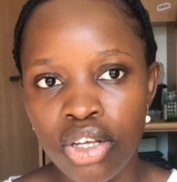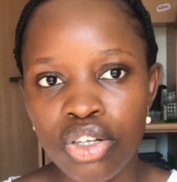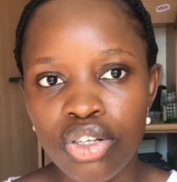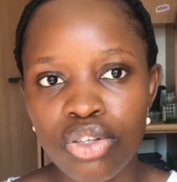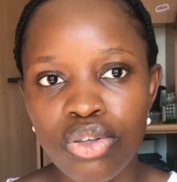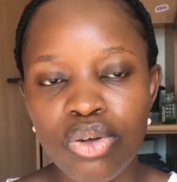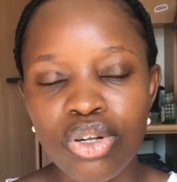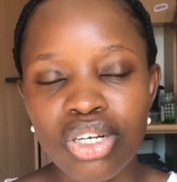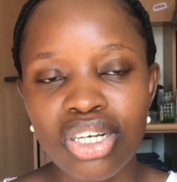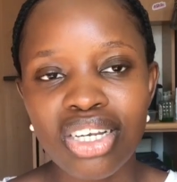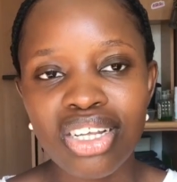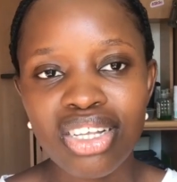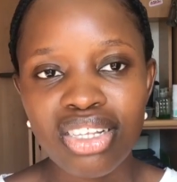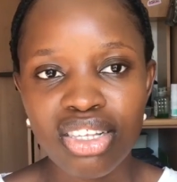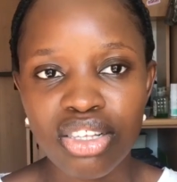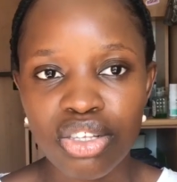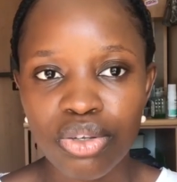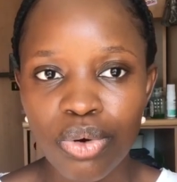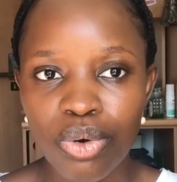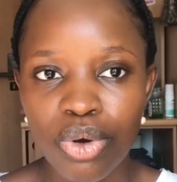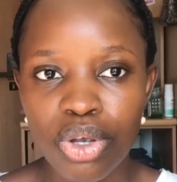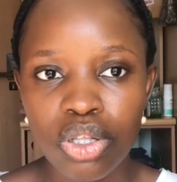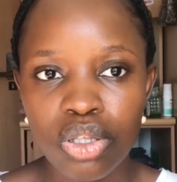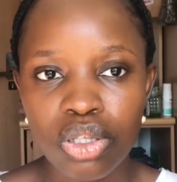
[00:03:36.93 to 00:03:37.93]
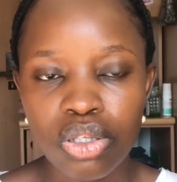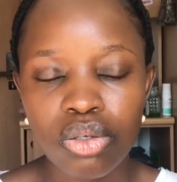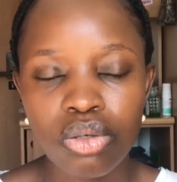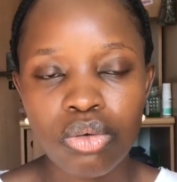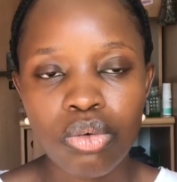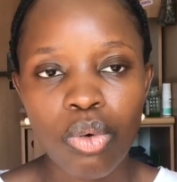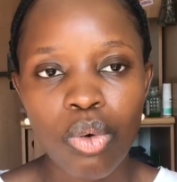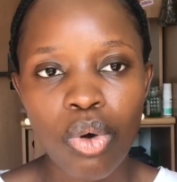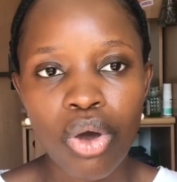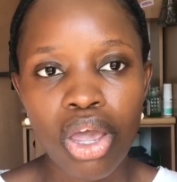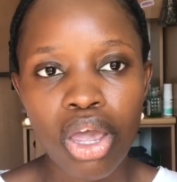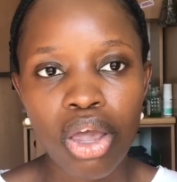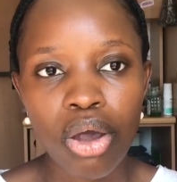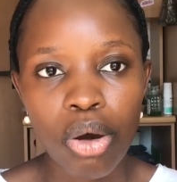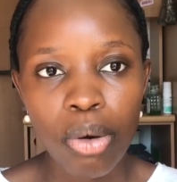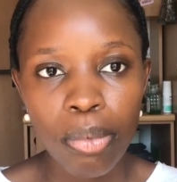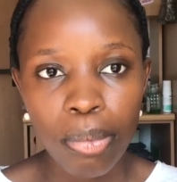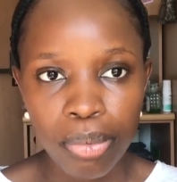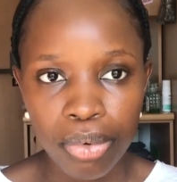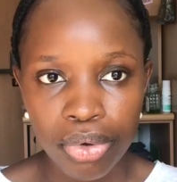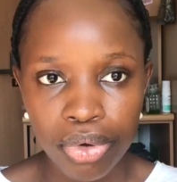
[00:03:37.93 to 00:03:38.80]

So this is going to help